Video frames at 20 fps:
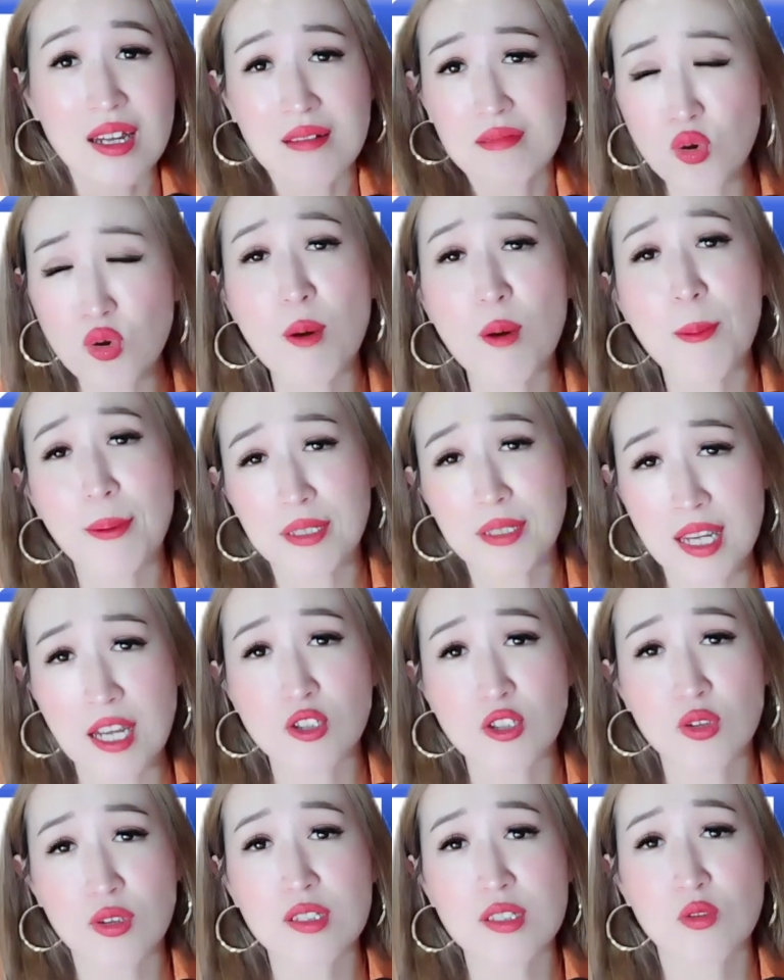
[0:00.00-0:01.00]
your
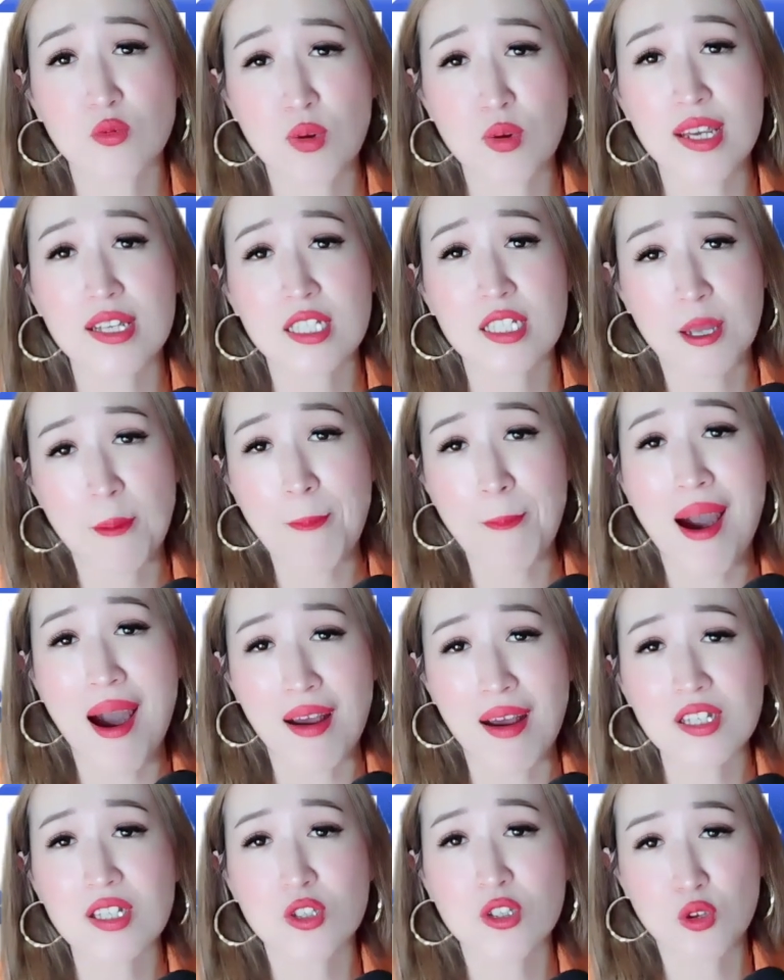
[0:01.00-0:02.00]
potential is way
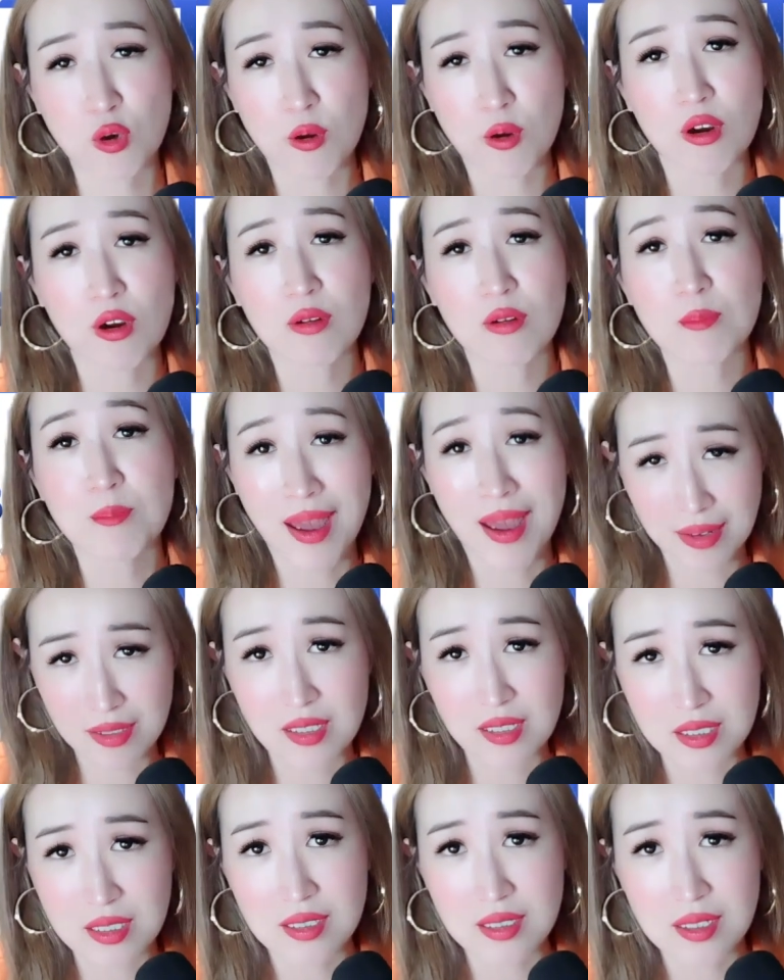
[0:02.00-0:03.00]
surpass your
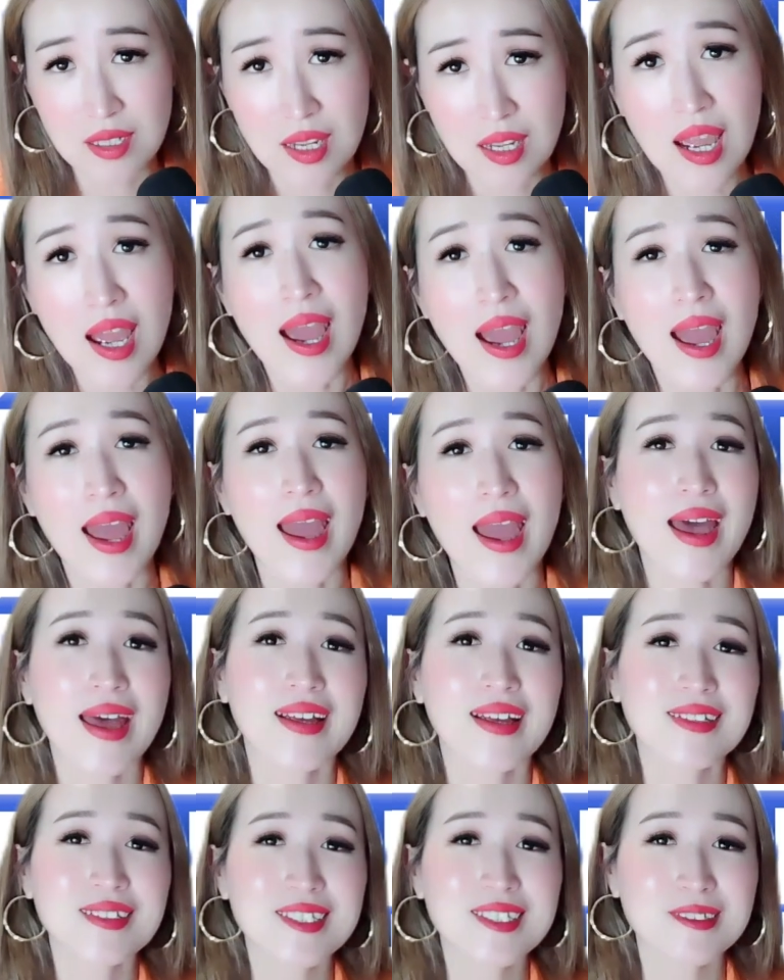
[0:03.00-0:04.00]
best.
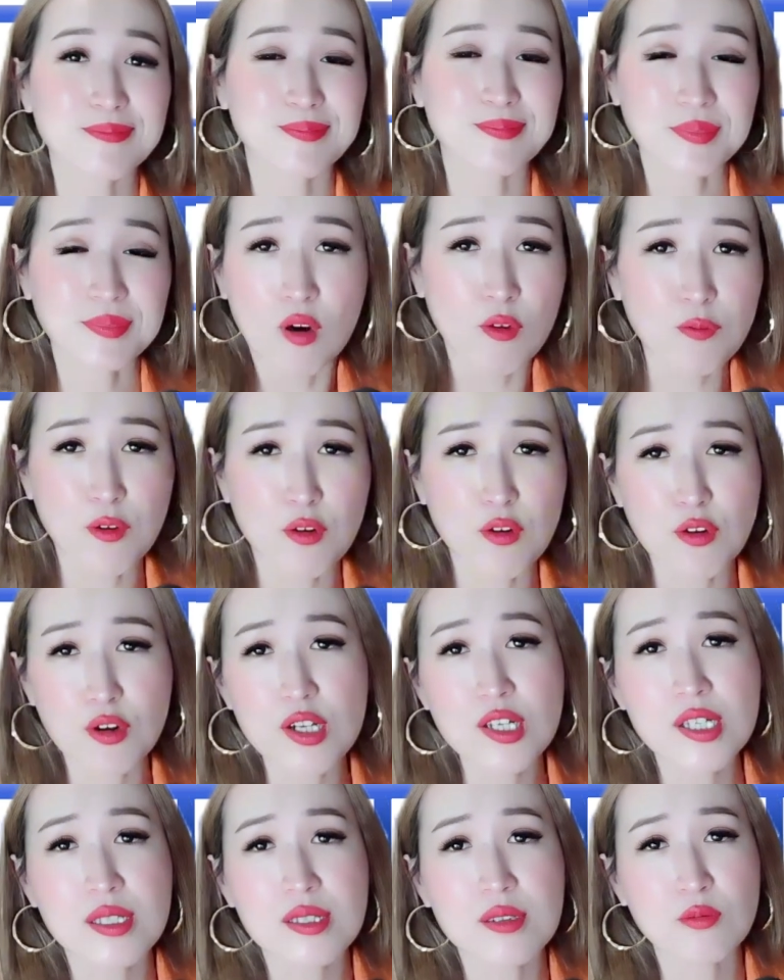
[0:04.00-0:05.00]
And of
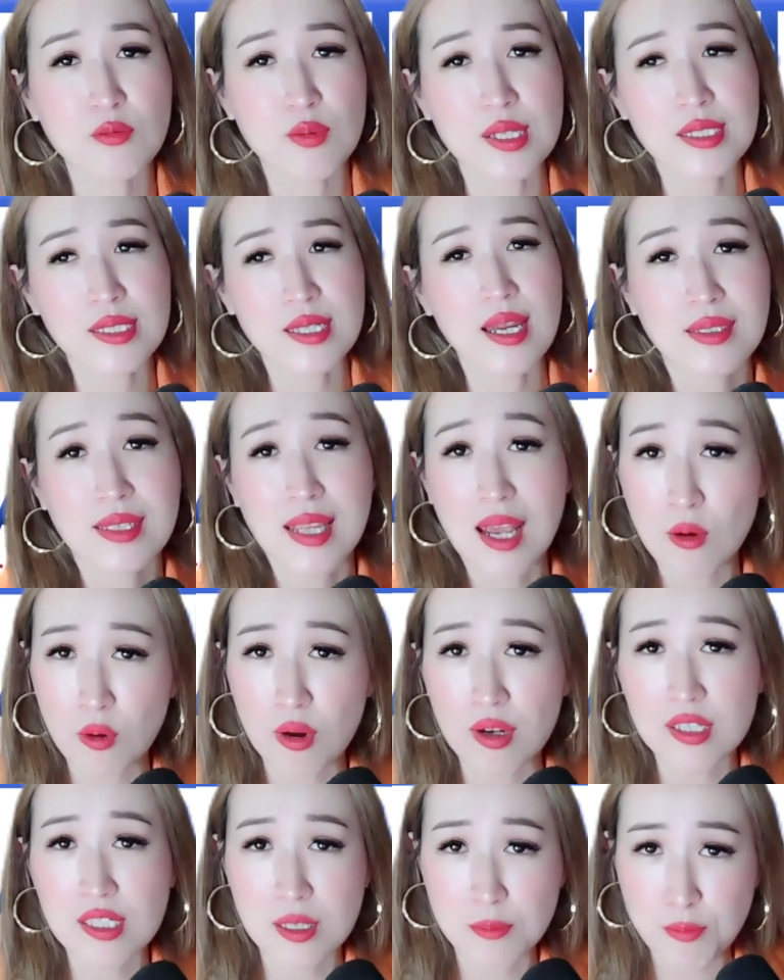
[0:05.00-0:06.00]
course, with the
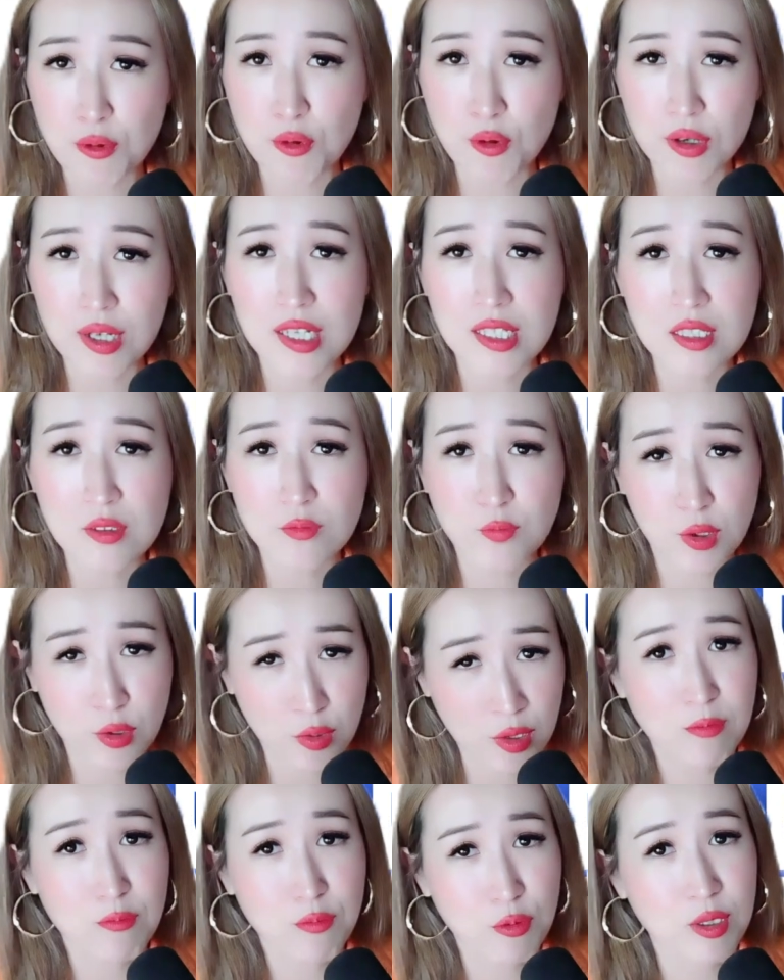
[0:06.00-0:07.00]
network support is
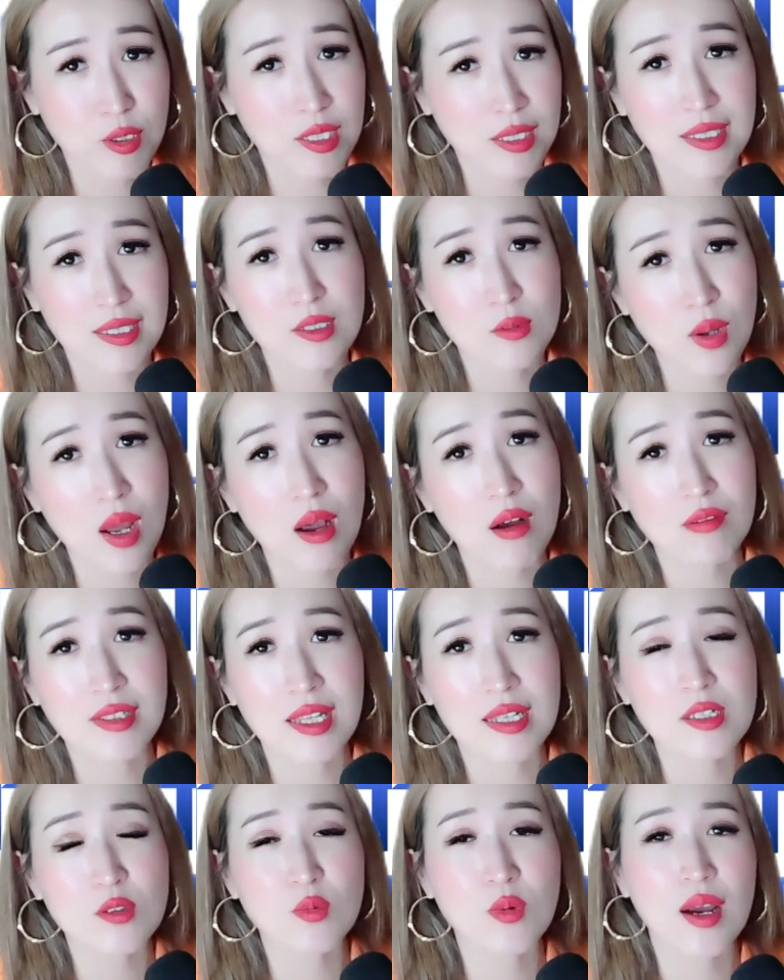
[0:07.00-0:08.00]
very important as well.
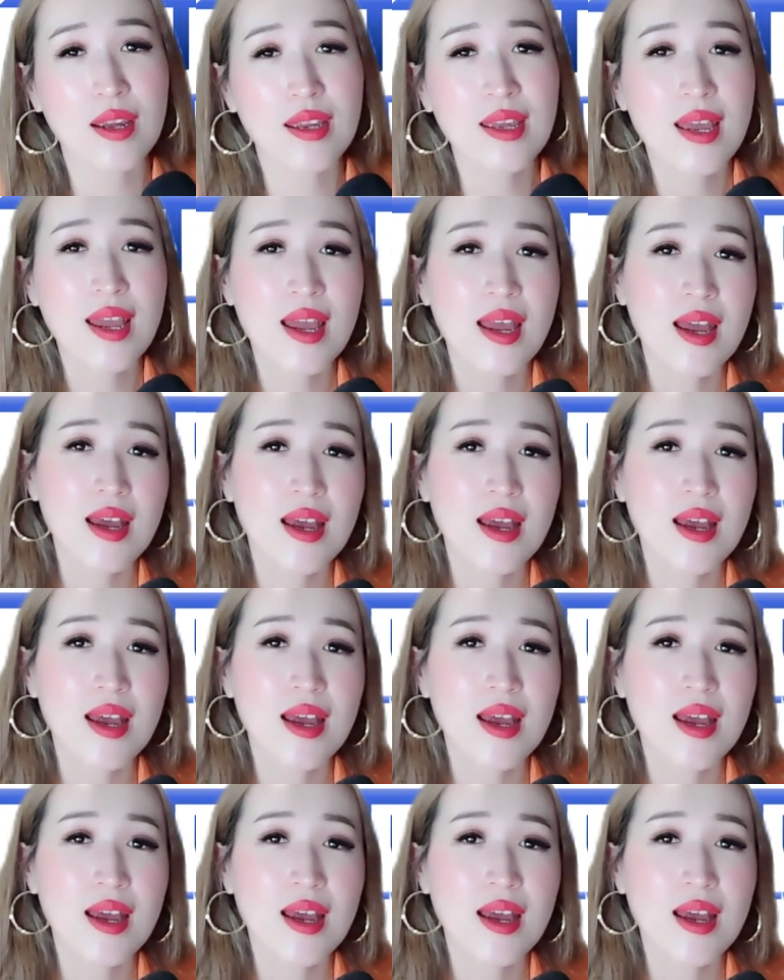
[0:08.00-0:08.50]
That's why